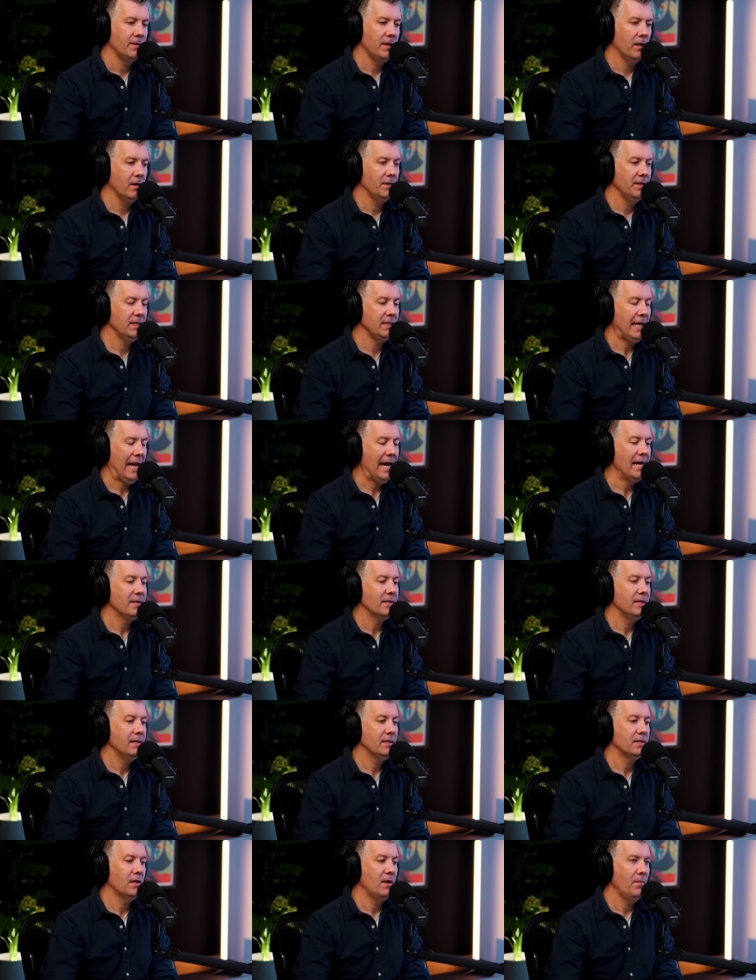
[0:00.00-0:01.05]
there are these
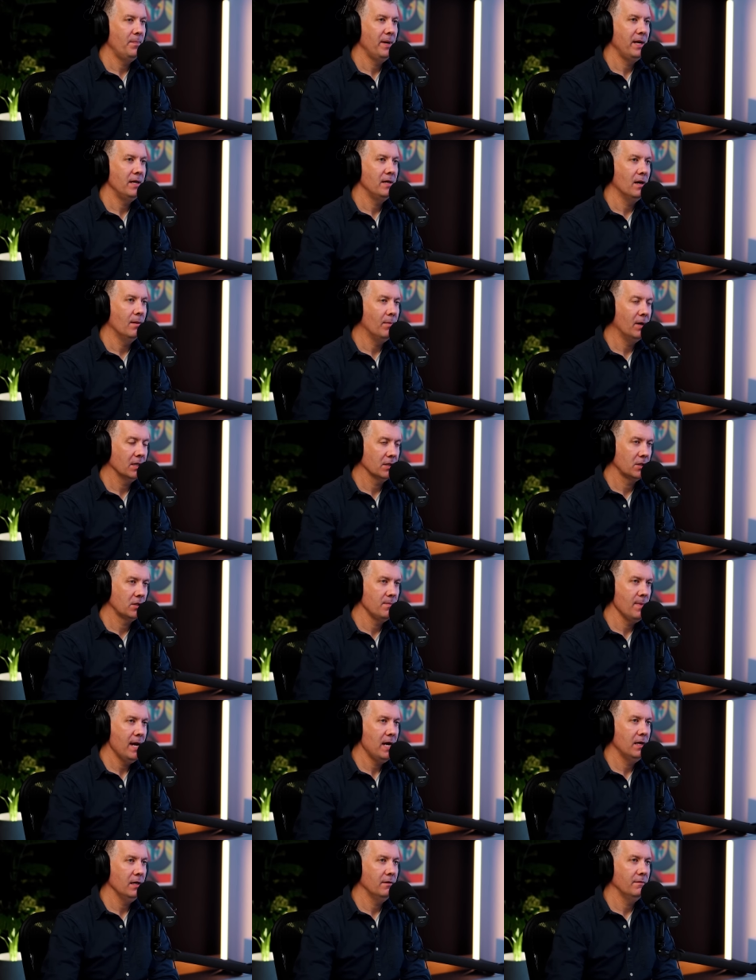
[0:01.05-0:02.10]
entities that have been amongst
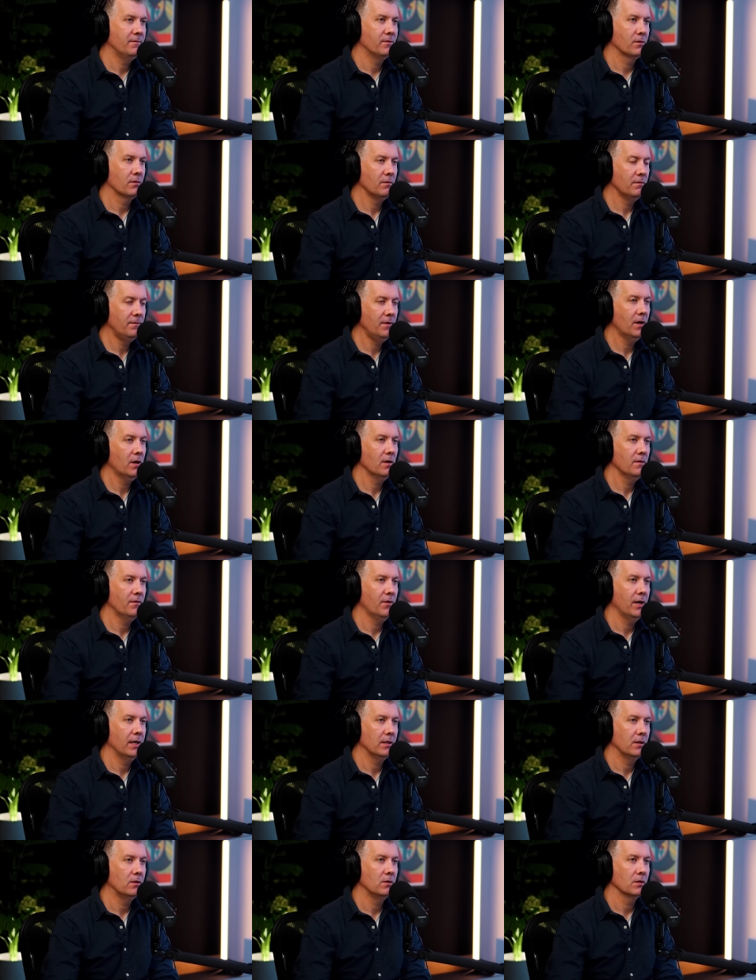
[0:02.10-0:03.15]
humanity for a very
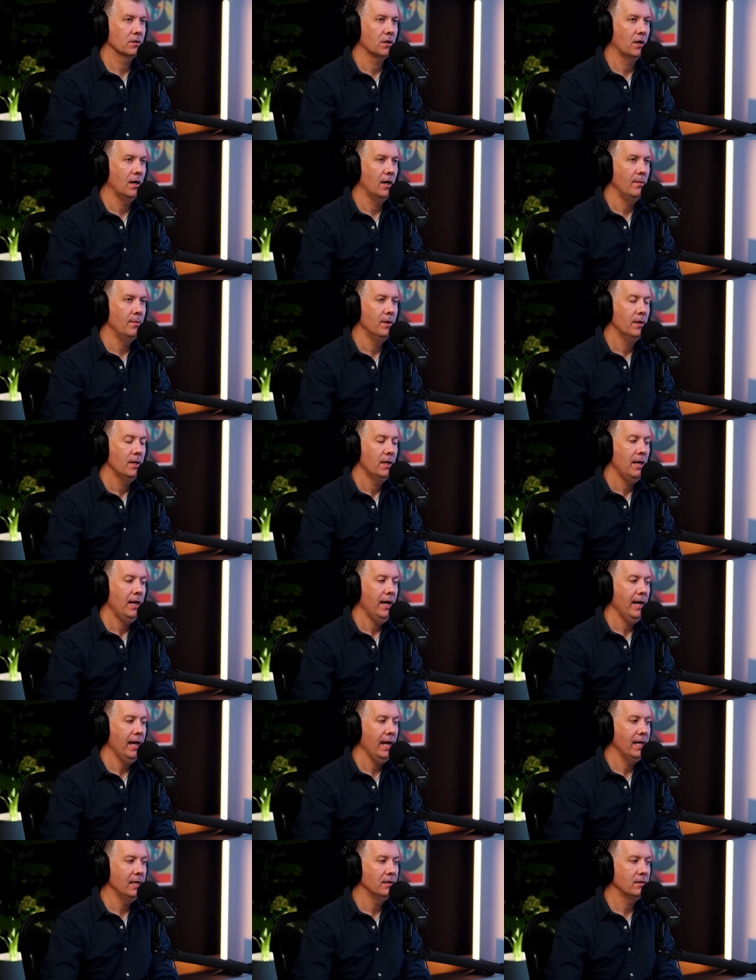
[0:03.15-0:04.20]
very long time
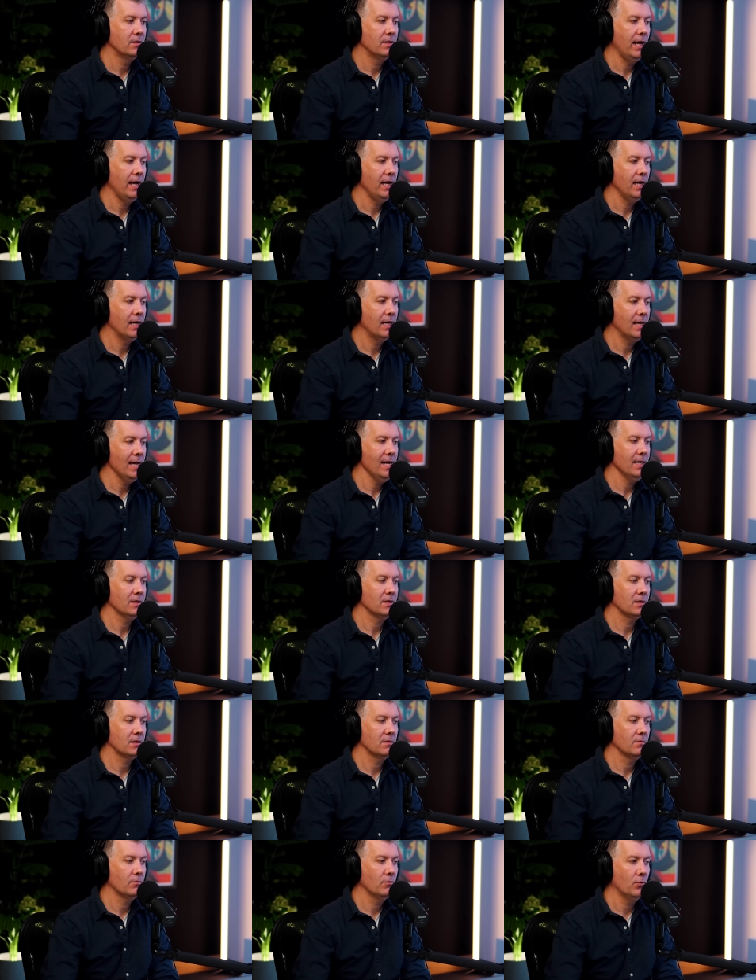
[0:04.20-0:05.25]
and they
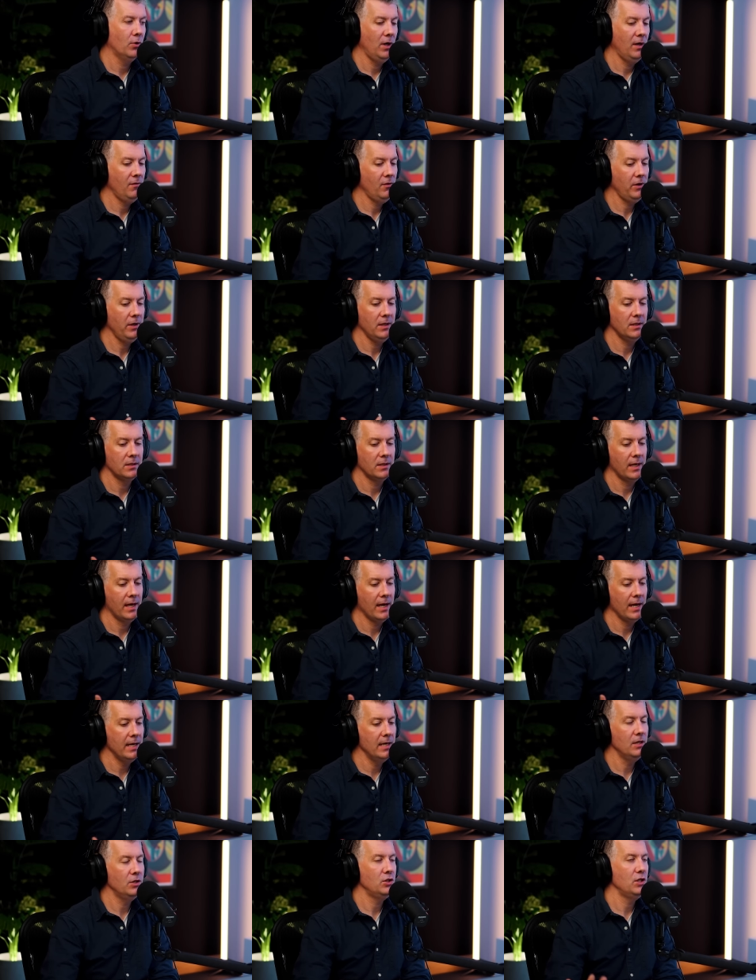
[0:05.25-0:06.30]
get whatever it is their
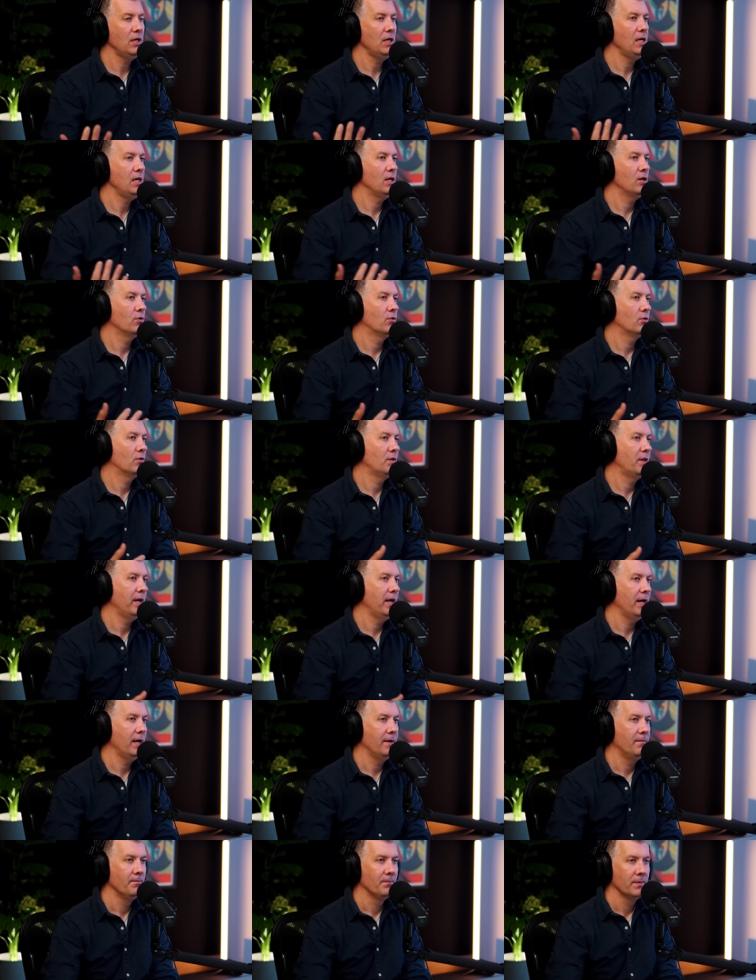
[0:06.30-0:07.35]
energy or
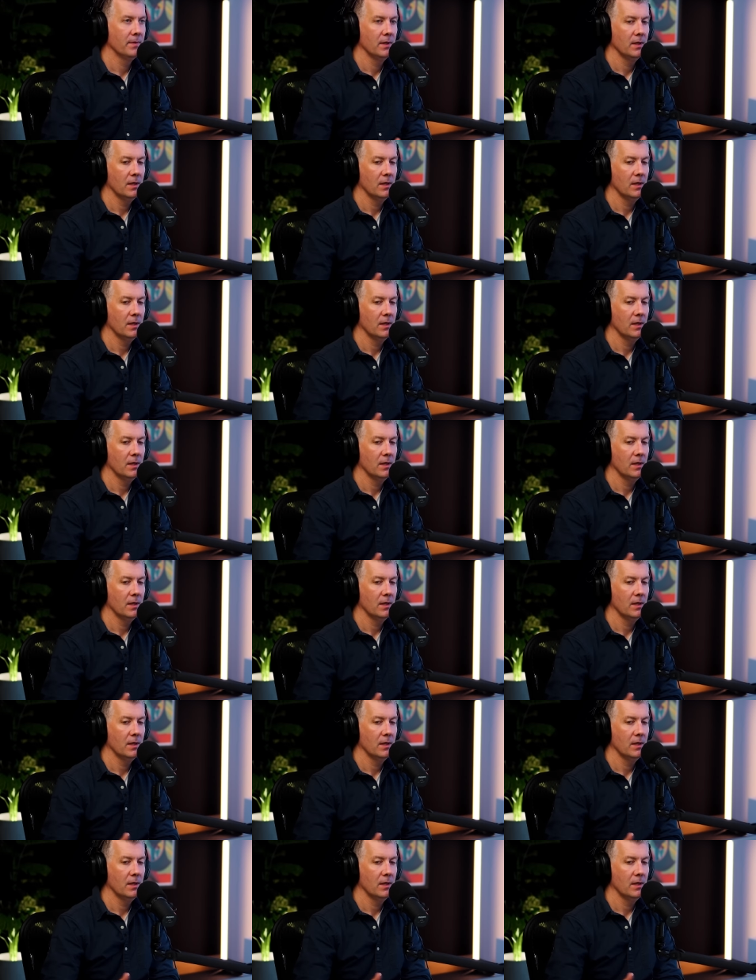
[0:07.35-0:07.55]
their